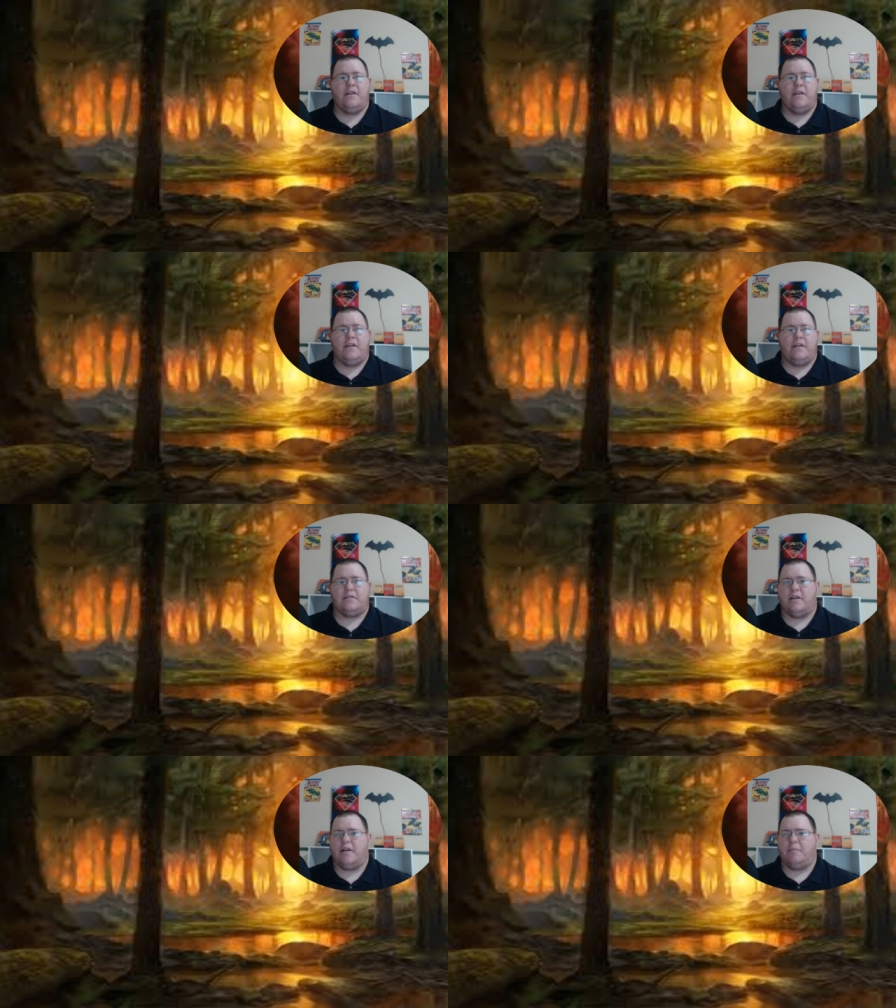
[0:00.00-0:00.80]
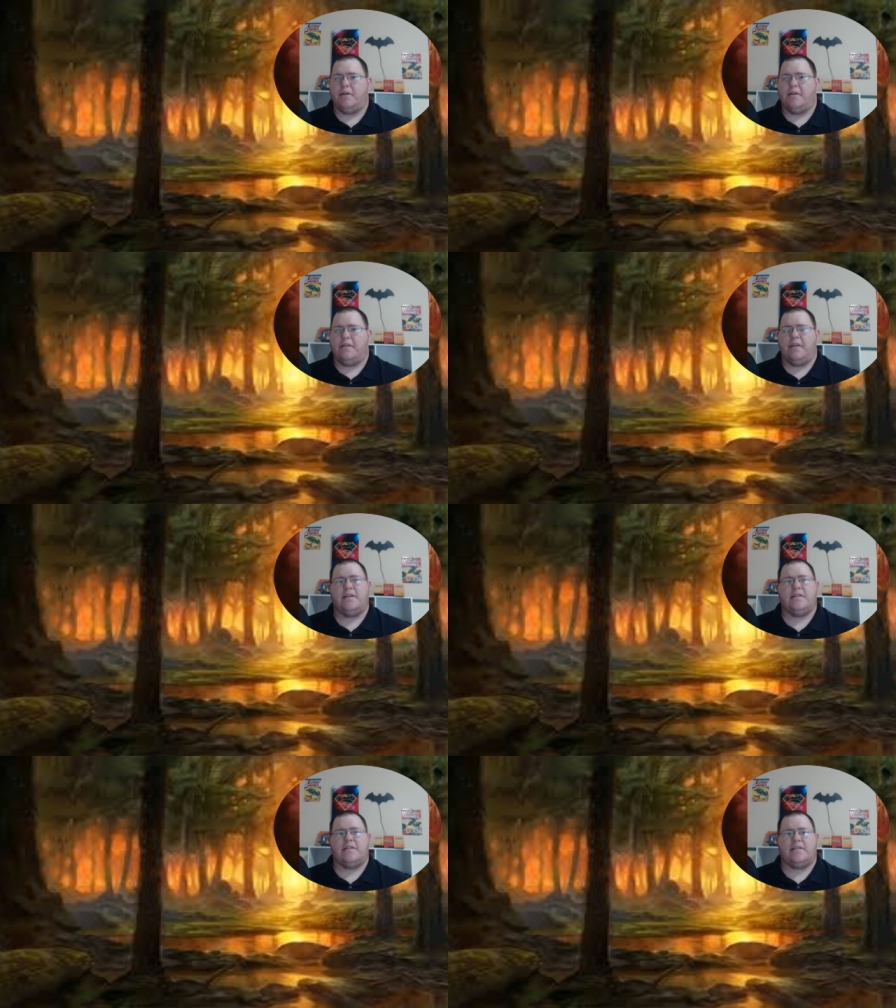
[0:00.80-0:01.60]
There's a couple of good
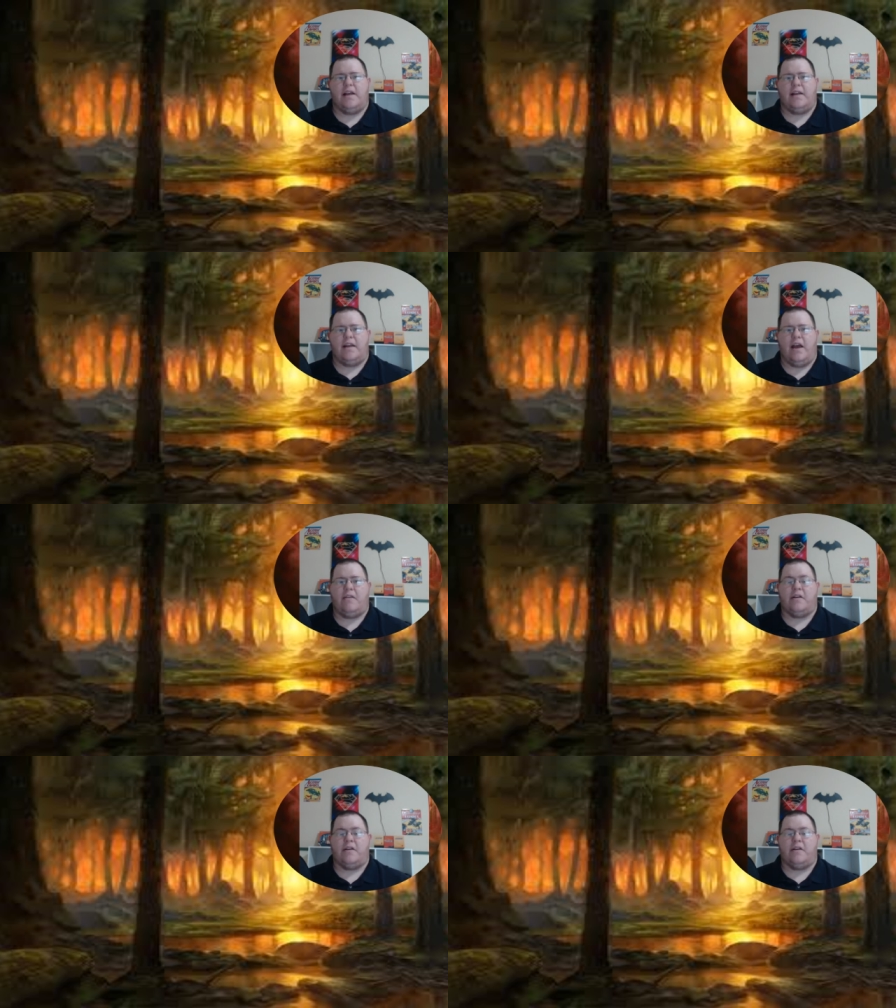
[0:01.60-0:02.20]
things that stand out.